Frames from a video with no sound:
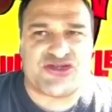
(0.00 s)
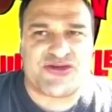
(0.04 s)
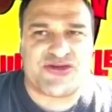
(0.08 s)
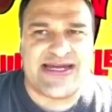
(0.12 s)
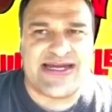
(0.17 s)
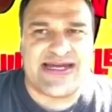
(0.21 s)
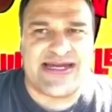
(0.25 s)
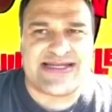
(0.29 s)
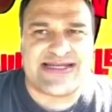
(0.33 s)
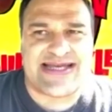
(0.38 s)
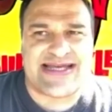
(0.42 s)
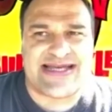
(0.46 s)

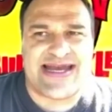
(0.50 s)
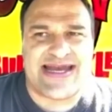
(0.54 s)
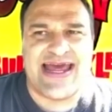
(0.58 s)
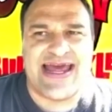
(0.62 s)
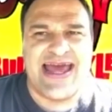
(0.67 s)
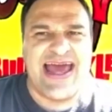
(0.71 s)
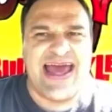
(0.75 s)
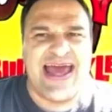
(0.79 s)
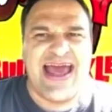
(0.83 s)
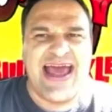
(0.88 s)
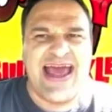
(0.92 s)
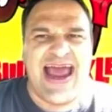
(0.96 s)
they seemed like
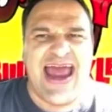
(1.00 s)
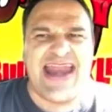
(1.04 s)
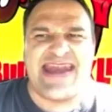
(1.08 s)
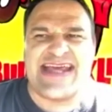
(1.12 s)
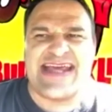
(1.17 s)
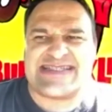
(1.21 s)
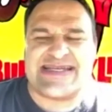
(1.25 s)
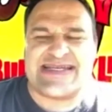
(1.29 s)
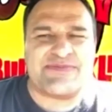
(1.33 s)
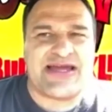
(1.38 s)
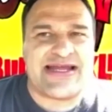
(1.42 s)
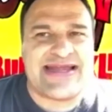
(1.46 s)
they had
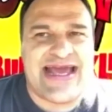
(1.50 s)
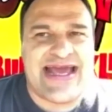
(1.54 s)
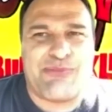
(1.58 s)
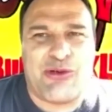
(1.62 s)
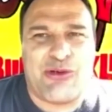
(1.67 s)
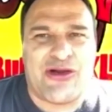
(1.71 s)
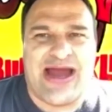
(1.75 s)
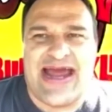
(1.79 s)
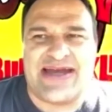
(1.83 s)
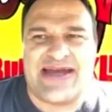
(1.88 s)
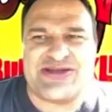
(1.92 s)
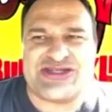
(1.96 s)
more
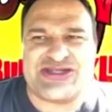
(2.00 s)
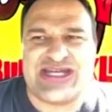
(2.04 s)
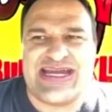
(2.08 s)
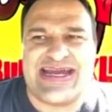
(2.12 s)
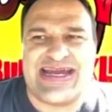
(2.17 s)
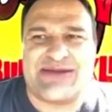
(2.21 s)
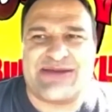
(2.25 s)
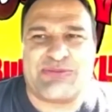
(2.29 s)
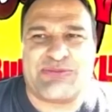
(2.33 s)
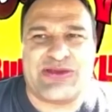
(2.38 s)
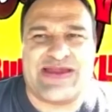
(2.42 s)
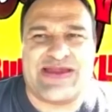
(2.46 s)
energy and they
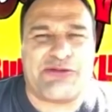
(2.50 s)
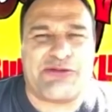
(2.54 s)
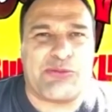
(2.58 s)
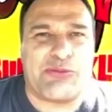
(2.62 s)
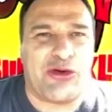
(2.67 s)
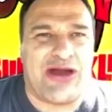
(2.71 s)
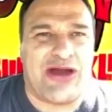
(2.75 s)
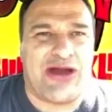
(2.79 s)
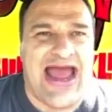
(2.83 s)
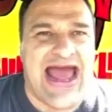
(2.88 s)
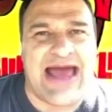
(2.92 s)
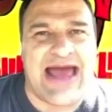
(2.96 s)
were more
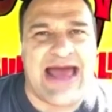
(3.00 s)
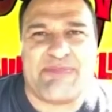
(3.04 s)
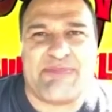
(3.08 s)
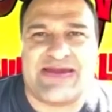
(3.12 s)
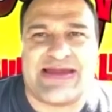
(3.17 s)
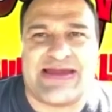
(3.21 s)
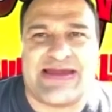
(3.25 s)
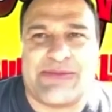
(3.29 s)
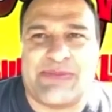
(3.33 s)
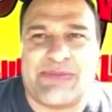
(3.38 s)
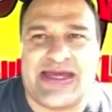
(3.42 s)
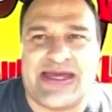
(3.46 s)
happy than
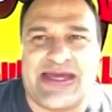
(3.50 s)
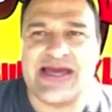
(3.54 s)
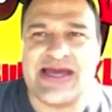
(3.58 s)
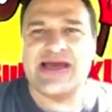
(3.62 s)
me.